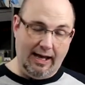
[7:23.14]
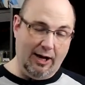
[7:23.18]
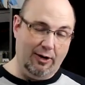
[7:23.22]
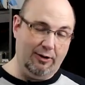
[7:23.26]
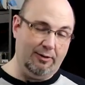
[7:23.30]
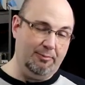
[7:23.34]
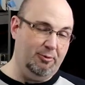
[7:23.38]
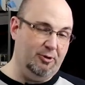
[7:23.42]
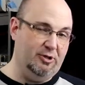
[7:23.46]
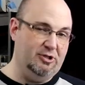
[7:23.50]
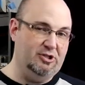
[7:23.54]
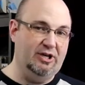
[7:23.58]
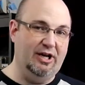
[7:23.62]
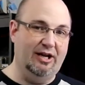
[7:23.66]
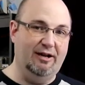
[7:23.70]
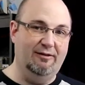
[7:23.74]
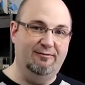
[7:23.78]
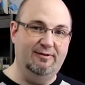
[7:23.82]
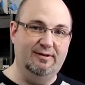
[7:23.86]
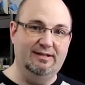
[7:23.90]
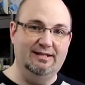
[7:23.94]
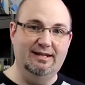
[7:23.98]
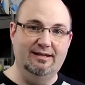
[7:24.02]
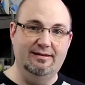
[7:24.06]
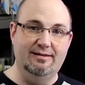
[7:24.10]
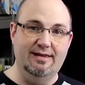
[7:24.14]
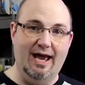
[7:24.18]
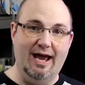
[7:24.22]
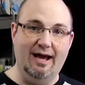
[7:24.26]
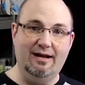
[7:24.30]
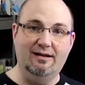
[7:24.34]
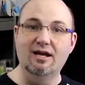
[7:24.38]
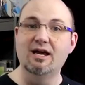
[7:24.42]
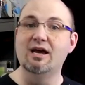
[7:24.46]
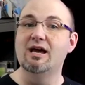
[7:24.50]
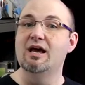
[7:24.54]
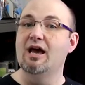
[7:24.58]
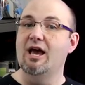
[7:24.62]
I would appreciate it if you did
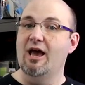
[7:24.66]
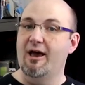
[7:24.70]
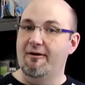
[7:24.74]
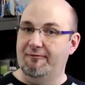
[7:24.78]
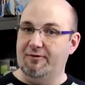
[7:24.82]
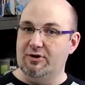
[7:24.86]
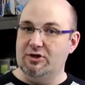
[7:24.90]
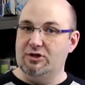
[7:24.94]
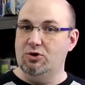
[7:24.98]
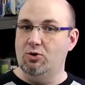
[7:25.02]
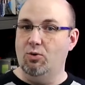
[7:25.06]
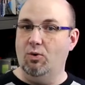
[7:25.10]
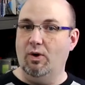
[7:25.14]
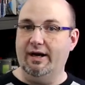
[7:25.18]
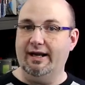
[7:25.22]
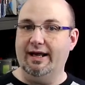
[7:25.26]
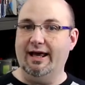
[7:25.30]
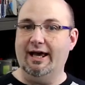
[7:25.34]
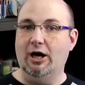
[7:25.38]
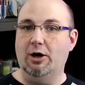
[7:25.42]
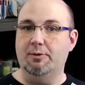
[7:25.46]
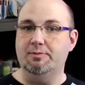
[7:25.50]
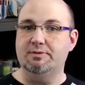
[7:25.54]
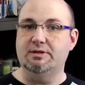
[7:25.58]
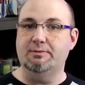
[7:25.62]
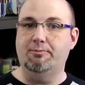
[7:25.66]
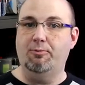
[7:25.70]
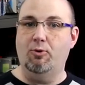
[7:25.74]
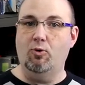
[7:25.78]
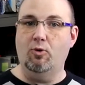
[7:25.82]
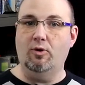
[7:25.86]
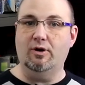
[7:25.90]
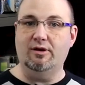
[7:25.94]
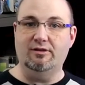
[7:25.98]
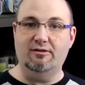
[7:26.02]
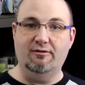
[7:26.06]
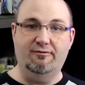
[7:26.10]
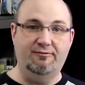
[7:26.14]
that. If you do want to help
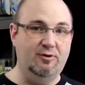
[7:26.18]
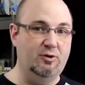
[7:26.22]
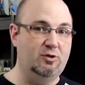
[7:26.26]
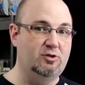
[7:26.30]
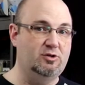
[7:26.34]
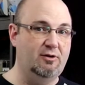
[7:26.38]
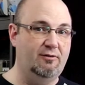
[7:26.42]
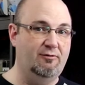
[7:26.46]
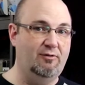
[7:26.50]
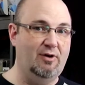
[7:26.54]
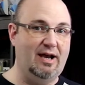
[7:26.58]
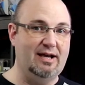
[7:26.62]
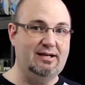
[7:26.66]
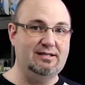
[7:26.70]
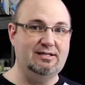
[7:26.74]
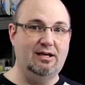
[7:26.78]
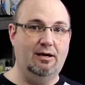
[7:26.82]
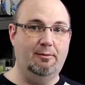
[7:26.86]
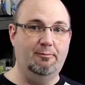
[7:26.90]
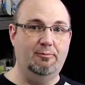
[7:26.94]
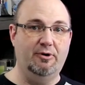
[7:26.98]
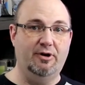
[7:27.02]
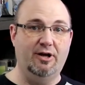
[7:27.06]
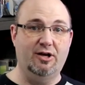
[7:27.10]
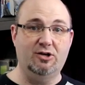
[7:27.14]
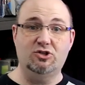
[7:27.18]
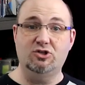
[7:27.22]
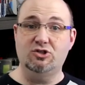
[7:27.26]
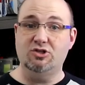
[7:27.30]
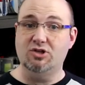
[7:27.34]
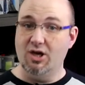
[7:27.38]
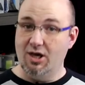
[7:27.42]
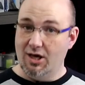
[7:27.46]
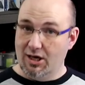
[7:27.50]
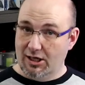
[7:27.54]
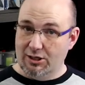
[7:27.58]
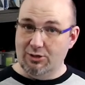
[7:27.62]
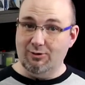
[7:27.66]
support the future of RoXolid
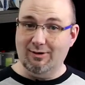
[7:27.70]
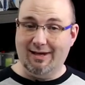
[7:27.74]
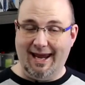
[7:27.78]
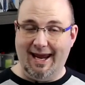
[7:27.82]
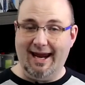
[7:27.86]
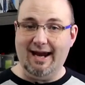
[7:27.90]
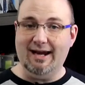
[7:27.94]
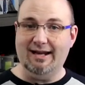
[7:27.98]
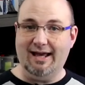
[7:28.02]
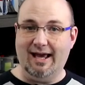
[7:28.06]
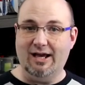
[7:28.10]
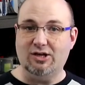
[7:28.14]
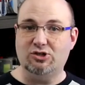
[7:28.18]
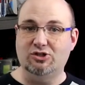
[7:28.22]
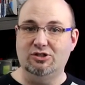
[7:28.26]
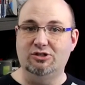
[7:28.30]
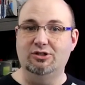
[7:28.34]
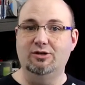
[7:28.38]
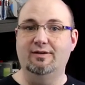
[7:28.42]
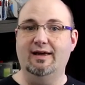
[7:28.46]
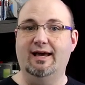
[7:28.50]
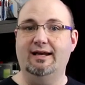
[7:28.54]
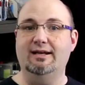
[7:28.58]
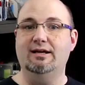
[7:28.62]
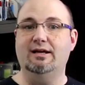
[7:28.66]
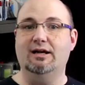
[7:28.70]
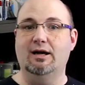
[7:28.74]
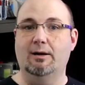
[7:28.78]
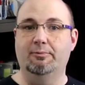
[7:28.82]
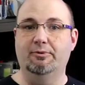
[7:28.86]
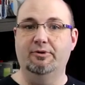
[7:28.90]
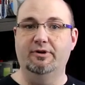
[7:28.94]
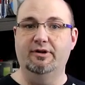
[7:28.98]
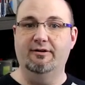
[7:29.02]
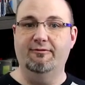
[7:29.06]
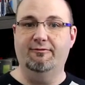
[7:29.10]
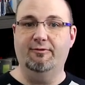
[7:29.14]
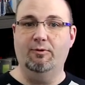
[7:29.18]
Productions, you can actually do that in a
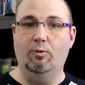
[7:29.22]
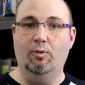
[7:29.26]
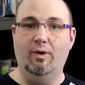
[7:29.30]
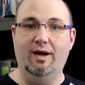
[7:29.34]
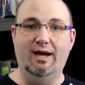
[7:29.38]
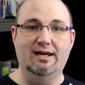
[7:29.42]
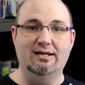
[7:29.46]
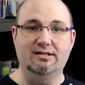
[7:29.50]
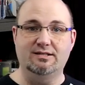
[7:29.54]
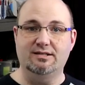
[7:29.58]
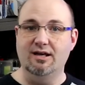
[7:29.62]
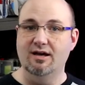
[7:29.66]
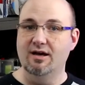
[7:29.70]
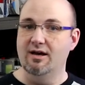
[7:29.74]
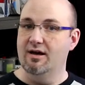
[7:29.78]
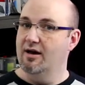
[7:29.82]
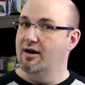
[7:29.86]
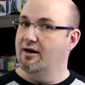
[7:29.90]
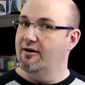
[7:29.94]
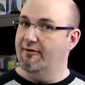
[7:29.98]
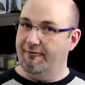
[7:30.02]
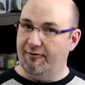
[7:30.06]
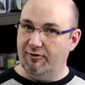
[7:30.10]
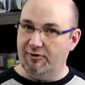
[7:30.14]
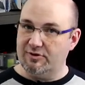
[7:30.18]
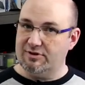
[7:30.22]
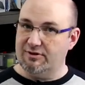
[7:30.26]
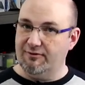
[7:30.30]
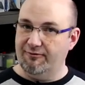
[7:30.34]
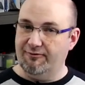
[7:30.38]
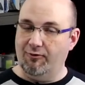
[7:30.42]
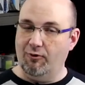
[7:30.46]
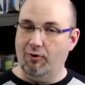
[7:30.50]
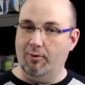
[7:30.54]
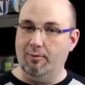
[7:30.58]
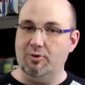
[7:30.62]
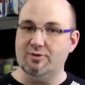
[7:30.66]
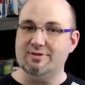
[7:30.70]
couple of different ways. First
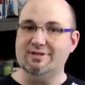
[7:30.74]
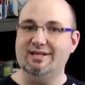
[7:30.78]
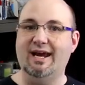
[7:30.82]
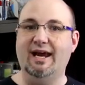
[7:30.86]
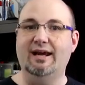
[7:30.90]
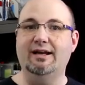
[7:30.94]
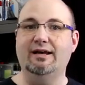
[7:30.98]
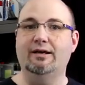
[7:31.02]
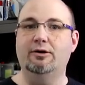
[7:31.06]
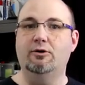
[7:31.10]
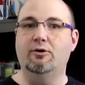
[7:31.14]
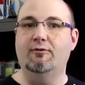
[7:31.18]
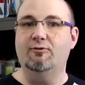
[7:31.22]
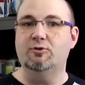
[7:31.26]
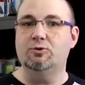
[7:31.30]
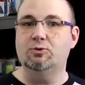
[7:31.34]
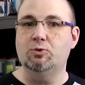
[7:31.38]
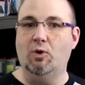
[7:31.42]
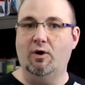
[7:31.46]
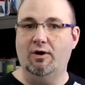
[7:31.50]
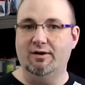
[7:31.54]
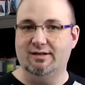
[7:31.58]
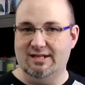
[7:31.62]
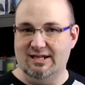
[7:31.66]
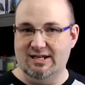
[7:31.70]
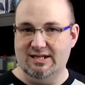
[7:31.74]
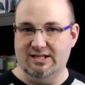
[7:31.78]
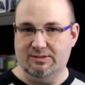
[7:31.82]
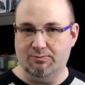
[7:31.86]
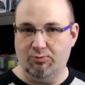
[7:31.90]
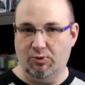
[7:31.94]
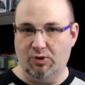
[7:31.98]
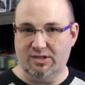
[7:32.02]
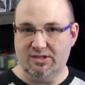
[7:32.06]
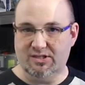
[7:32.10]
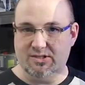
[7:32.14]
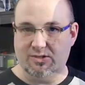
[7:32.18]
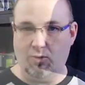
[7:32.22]
and foremost, head on over to our
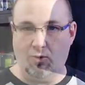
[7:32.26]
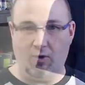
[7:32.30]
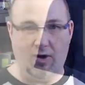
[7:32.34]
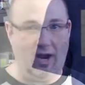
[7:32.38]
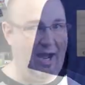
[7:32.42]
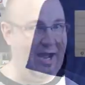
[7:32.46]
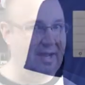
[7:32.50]
Teespring store